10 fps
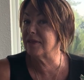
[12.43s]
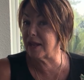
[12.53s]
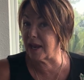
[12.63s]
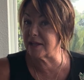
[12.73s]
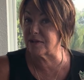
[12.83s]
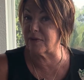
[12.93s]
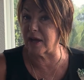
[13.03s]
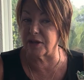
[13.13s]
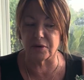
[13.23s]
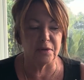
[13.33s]
that adds
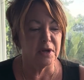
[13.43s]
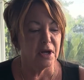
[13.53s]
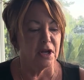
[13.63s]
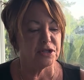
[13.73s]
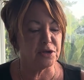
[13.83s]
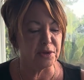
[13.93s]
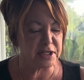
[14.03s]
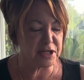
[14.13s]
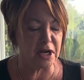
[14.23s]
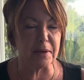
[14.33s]
value? So
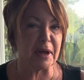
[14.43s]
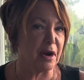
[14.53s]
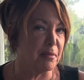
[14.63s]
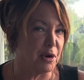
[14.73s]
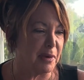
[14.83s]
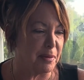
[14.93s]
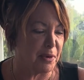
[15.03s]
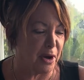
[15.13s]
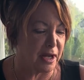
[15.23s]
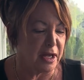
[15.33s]
let's talk about our mermaid
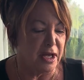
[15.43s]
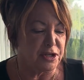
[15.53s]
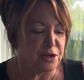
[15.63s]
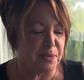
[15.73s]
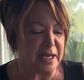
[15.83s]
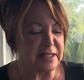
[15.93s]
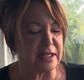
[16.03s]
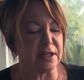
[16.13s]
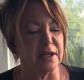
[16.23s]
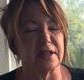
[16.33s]
bong. So
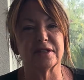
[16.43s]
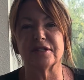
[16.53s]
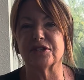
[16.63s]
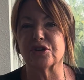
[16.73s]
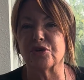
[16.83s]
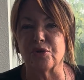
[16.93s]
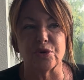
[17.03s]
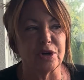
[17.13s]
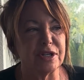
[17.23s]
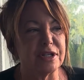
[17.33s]
basically this is a
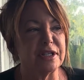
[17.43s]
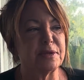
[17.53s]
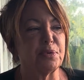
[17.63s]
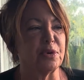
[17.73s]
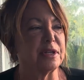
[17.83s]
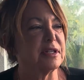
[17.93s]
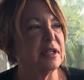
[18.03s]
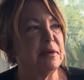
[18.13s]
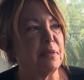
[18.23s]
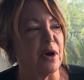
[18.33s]
gorgeous
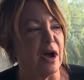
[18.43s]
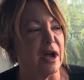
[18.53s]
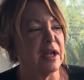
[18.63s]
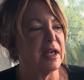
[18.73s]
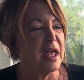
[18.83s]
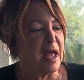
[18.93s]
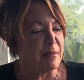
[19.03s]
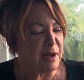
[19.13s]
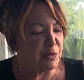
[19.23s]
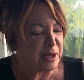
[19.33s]
porcelain bong,
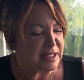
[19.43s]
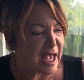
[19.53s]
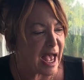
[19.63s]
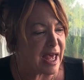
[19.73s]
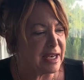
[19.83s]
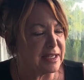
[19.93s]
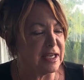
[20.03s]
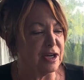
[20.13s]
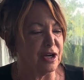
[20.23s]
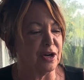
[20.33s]
but what's added
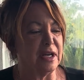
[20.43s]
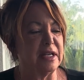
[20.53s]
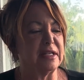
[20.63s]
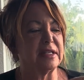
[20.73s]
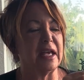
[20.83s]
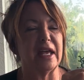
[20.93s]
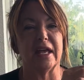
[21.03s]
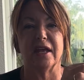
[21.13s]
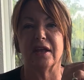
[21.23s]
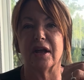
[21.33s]
here is
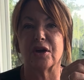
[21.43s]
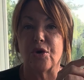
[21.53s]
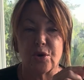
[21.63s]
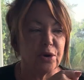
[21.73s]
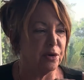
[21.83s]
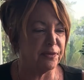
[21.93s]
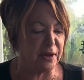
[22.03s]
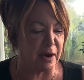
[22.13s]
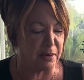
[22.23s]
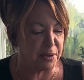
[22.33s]
a coral
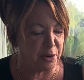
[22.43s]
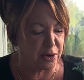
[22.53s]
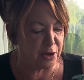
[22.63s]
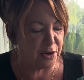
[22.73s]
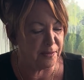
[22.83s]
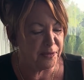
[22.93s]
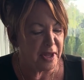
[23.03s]
flower poker,